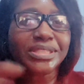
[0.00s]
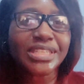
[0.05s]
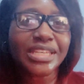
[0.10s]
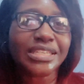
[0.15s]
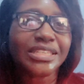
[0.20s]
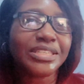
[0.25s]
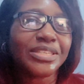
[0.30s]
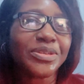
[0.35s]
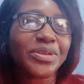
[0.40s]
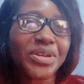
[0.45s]

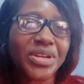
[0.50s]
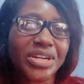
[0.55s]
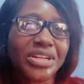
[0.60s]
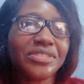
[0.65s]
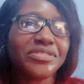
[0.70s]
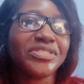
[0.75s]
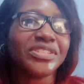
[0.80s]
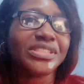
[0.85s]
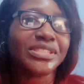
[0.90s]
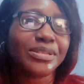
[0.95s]
thank you
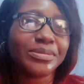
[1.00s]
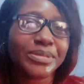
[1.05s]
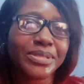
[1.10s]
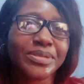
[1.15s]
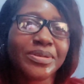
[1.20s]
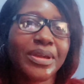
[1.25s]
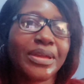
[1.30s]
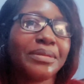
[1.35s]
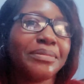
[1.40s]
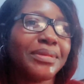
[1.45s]
all for
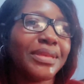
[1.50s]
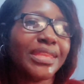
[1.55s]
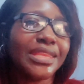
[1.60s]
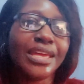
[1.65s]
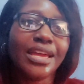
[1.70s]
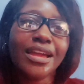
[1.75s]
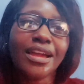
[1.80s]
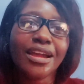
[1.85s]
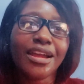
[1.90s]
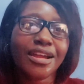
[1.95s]

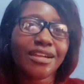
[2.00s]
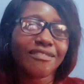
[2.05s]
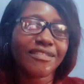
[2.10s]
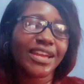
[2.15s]
subscribing. All